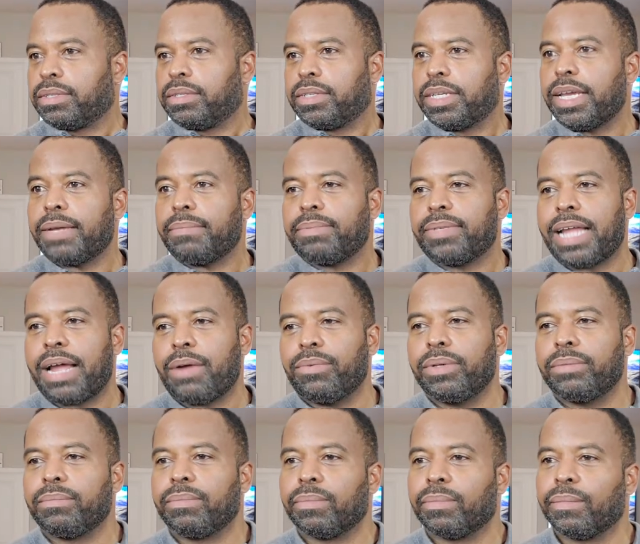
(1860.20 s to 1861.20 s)
yeah, that
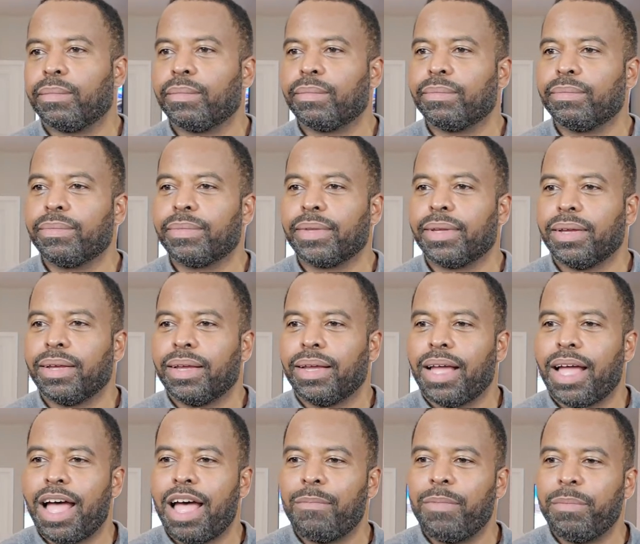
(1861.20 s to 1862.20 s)
one. Mm-hmm.
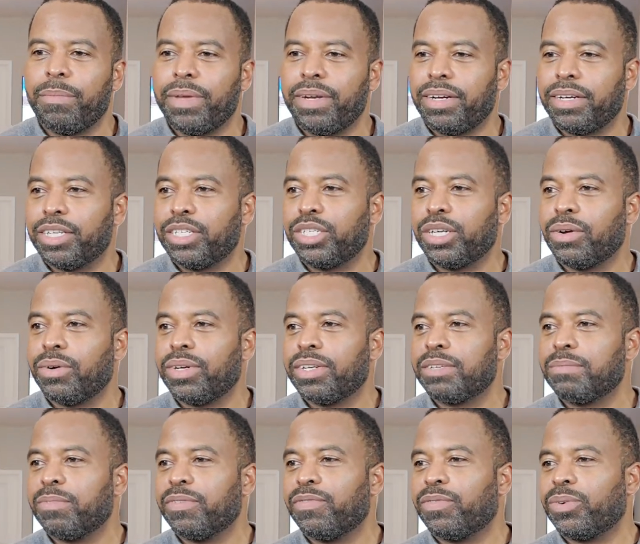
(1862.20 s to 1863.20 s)
I've been meaning to
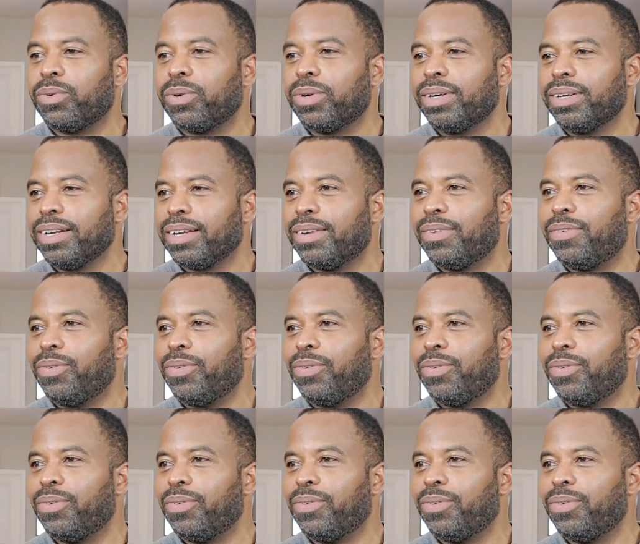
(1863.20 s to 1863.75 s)
show this before